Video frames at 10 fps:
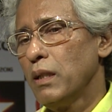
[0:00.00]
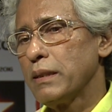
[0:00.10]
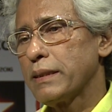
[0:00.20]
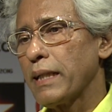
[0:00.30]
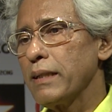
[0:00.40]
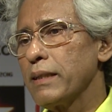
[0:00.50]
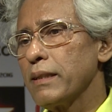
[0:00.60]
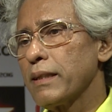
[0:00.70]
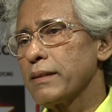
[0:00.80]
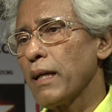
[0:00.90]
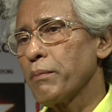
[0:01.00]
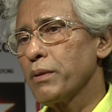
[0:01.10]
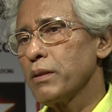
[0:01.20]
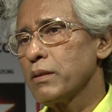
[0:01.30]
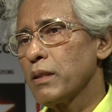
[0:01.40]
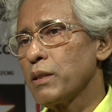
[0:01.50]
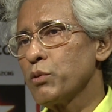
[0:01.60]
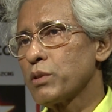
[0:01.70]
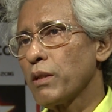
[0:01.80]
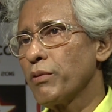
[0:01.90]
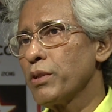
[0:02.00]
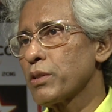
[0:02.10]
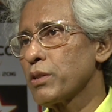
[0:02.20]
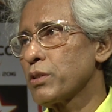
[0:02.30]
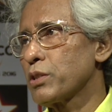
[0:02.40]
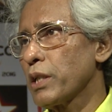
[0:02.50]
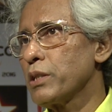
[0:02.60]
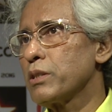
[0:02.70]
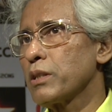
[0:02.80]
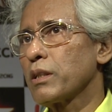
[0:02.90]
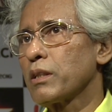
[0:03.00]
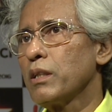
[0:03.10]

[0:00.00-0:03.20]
Second thing that has happened is the news definition is changing.